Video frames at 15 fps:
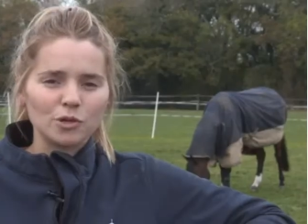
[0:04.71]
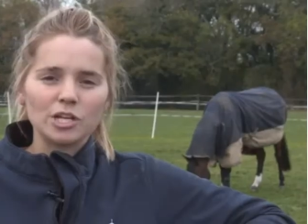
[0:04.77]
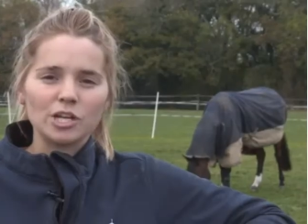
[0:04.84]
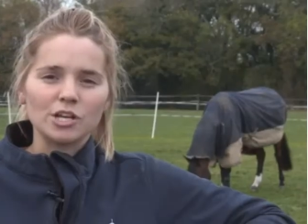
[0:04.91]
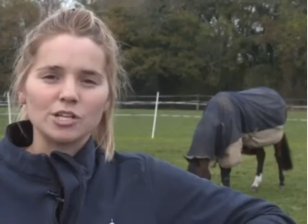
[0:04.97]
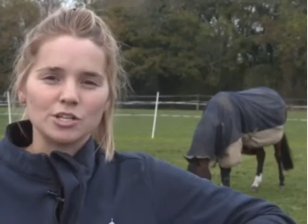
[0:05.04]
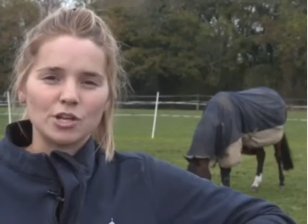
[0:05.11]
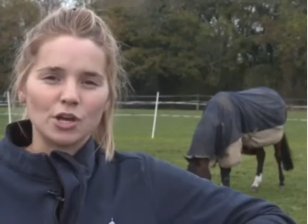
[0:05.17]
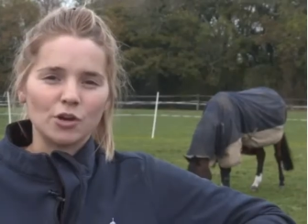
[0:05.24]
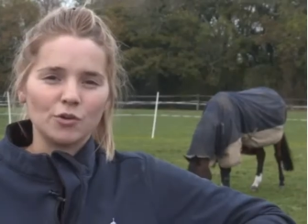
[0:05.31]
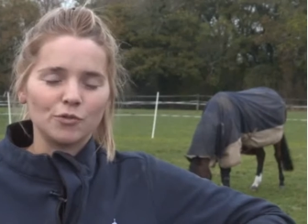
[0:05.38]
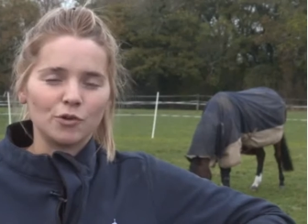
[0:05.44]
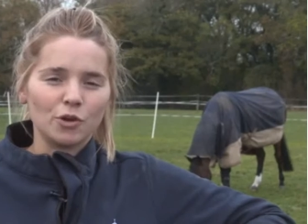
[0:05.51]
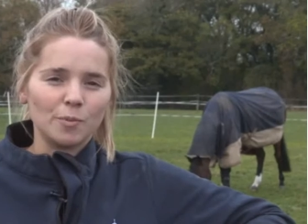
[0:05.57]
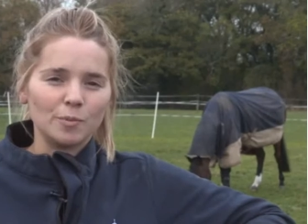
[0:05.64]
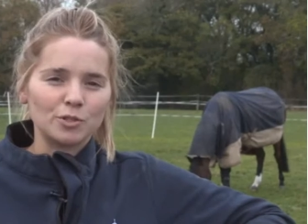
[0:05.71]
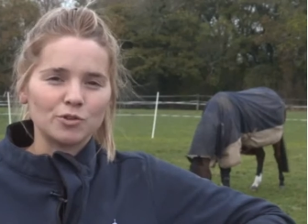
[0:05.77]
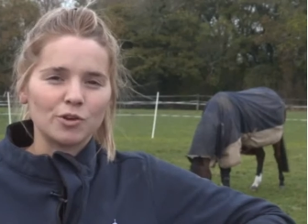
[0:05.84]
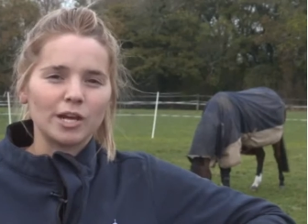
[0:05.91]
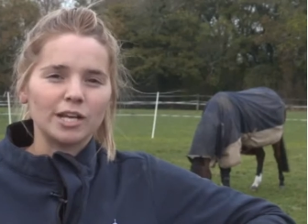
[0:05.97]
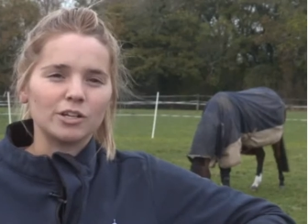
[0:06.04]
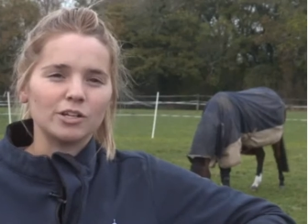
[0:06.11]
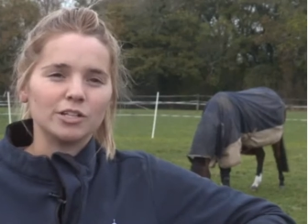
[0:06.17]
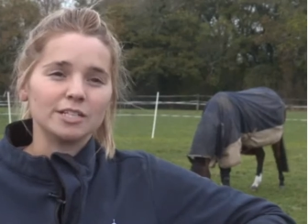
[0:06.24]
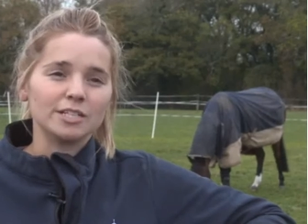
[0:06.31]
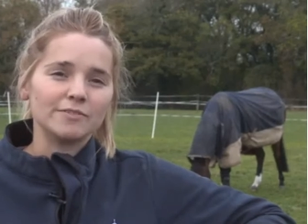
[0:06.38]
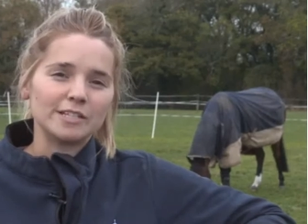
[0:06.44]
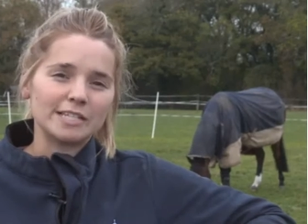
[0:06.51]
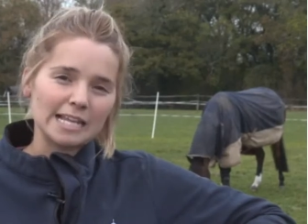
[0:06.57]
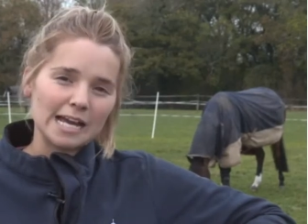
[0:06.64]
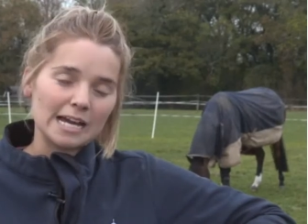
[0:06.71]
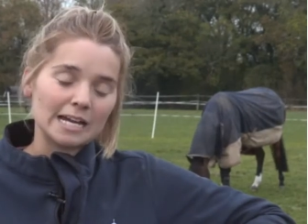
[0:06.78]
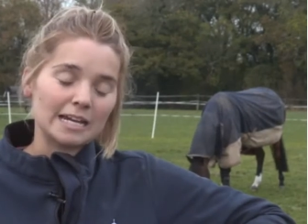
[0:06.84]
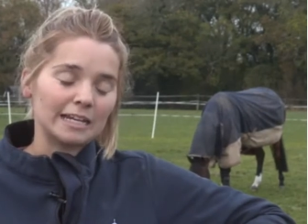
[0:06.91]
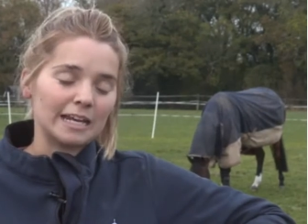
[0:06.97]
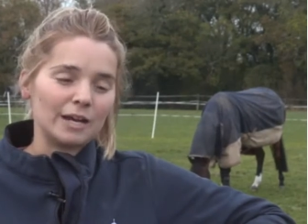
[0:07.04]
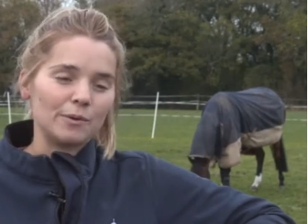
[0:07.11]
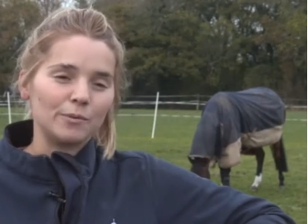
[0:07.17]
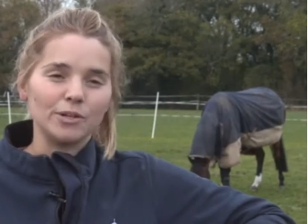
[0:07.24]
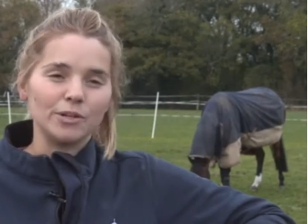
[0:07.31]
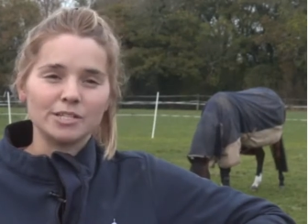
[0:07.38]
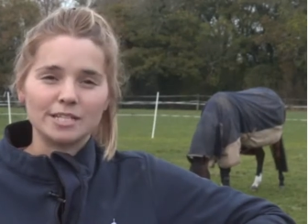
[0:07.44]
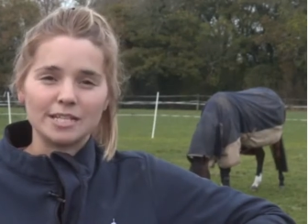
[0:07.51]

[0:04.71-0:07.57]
years ago from a trainer called Evelyn Slack, and I worked at